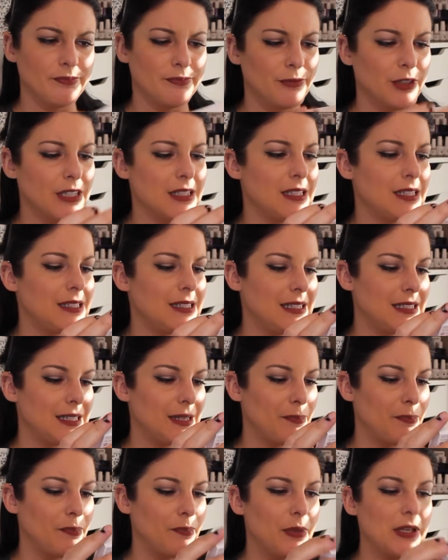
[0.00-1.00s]
What is this?
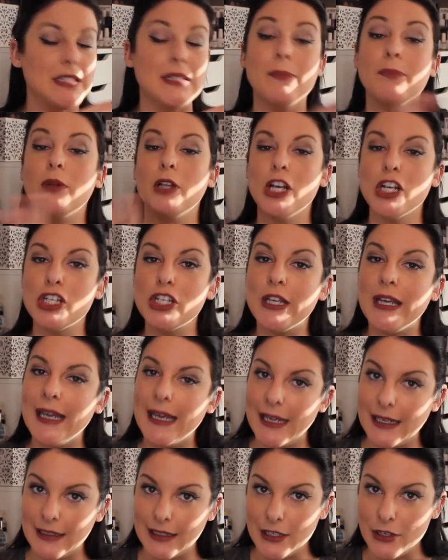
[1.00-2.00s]
It's a blush
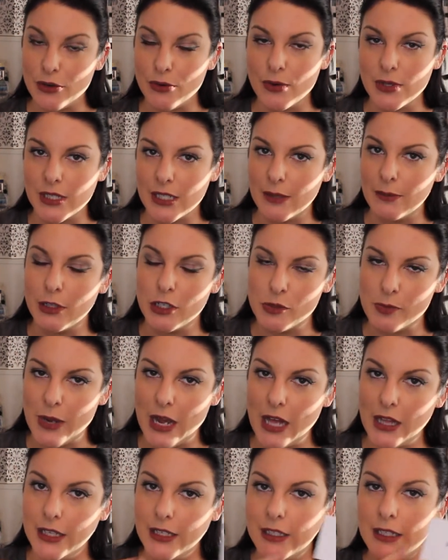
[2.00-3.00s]
kit. I knew it wasn't a blush
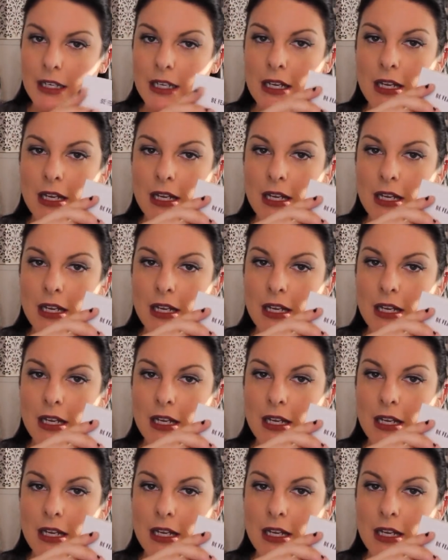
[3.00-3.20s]
palette.